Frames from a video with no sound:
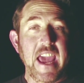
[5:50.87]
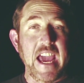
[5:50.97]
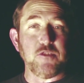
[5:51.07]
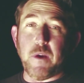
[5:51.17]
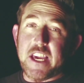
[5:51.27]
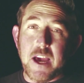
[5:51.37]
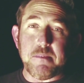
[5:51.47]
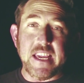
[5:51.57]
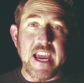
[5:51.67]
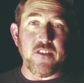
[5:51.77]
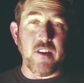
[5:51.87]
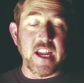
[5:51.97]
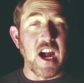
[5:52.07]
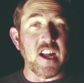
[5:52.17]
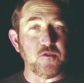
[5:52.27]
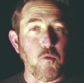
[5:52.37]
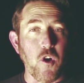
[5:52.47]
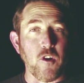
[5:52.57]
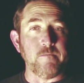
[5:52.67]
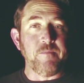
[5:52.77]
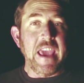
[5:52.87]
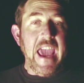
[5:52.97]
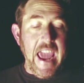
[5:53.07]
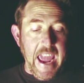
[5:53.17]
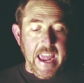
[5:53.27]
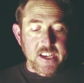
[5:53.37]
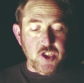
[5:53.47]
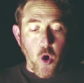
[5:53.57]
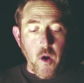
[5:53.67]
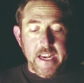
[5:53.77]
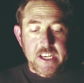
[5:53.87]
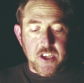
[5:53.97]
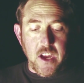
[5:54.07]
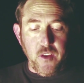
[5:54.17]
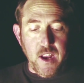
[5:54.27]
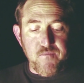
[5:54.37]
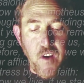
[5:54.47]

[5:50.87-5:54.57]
as we come together in God's Word and join each other in